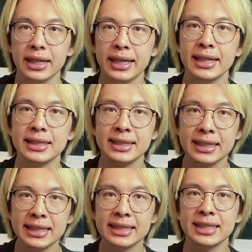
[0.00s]
It is the
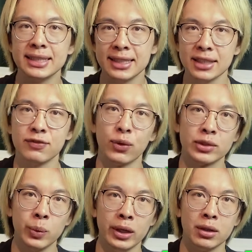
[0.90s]
easiest to test for
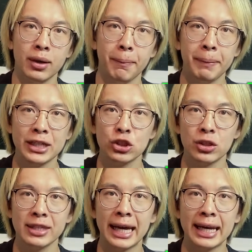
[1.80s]
as well. Make sure
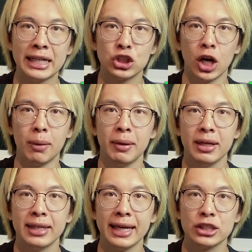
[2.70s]
that a job
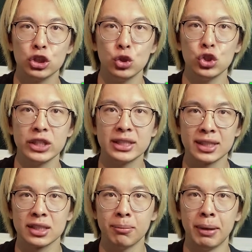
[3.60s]
that usually
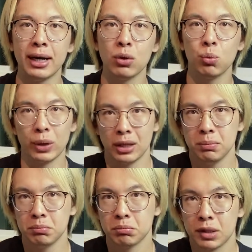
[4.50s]
doesn't compile well
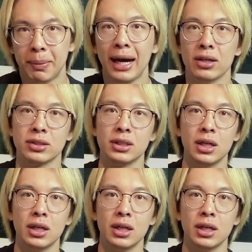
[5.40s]
compiles.